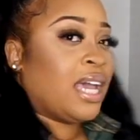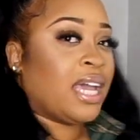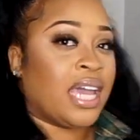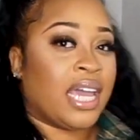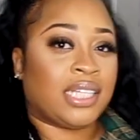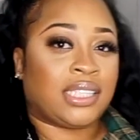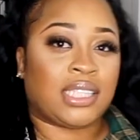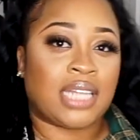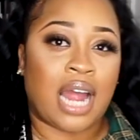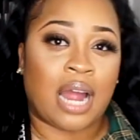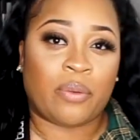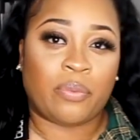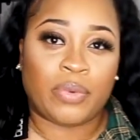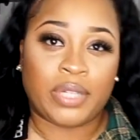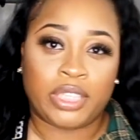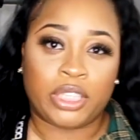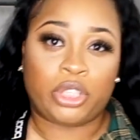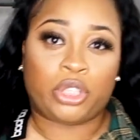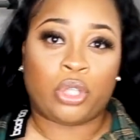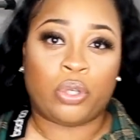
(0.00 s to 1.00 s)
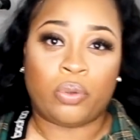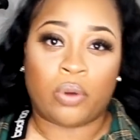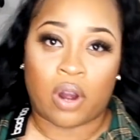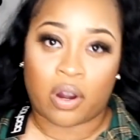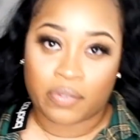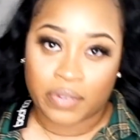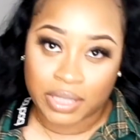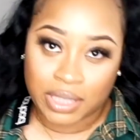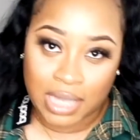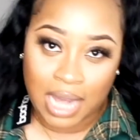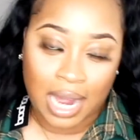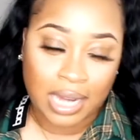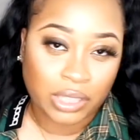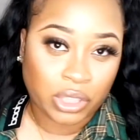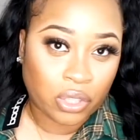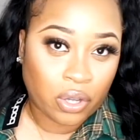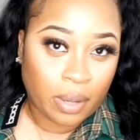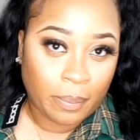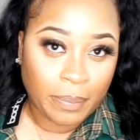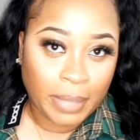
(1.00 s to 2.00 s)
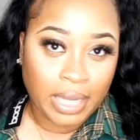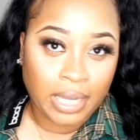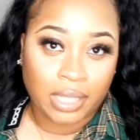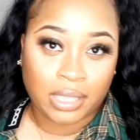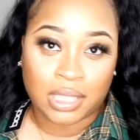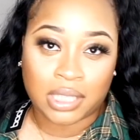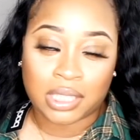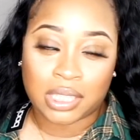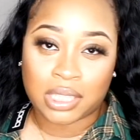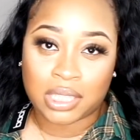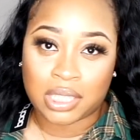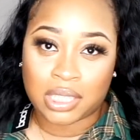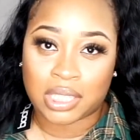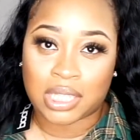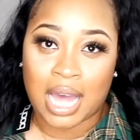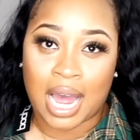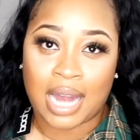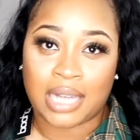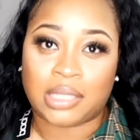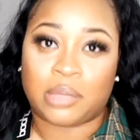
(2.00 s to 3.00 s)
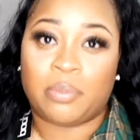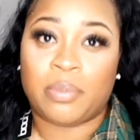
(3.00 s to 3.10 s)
it's not really too oversized on me. This is a size